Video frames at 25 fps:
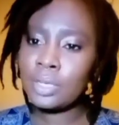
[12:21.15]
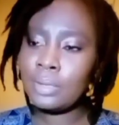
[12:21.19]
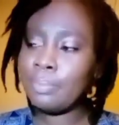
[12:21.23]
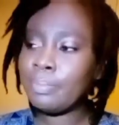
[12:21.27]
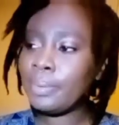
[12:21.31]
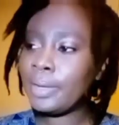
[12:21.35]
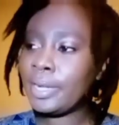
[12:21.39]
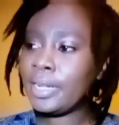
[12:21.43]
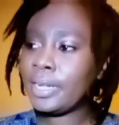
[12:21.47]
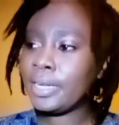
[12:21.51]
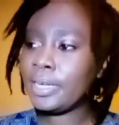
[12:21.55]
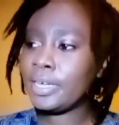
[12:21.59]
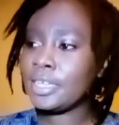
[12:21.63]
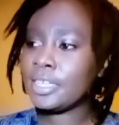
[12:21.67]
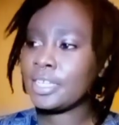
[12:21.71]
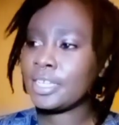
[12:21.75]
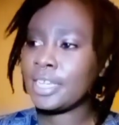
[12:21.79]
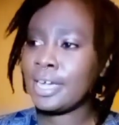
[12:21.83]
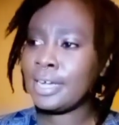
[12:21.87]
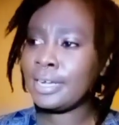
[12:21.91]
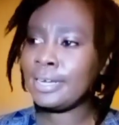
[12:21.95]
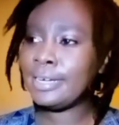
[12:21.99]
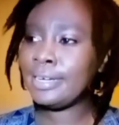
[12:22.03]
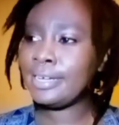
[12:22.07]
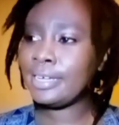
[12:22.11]
ezimpahleni
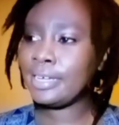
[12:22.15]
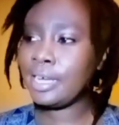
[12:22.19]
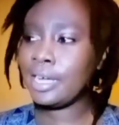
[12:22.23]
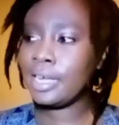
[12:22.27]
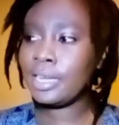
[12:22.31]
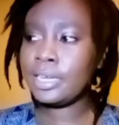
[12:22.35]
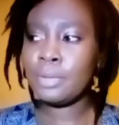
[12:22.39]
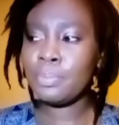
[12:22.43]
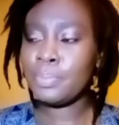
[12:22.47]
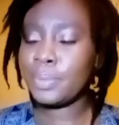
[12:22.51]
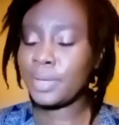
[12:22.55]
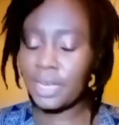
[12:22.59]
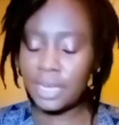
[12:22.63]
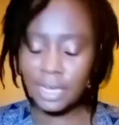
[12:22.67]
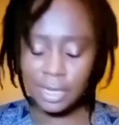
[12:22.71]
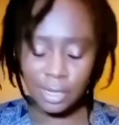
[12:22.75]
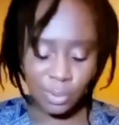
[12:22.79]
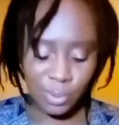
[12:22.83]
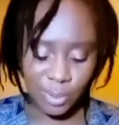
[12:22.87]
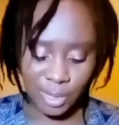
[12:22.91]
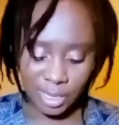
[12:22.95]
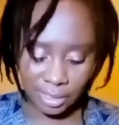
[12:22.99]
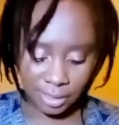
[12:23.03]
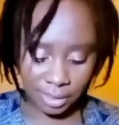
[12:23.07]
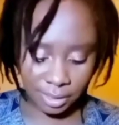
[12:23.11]
ezingakulingani but
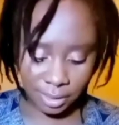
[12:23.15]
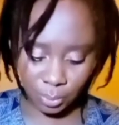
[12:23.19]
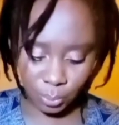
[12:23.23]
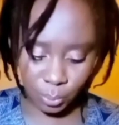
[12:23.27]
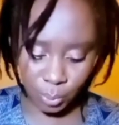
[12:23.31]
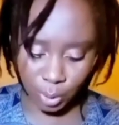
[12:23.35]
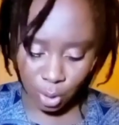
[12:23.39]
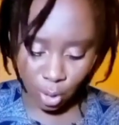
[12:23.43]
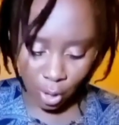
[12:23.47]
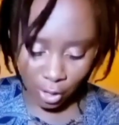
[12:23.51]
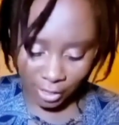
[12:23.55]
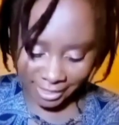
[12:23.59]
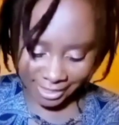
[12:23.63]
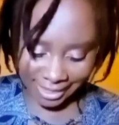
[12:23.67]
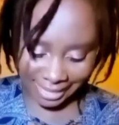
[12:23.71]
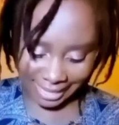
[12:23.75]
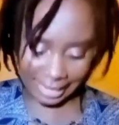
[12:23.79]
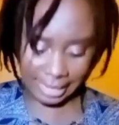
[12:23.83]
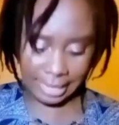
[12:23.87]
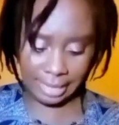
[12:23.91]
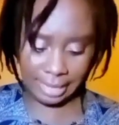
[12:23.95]
anyways we not there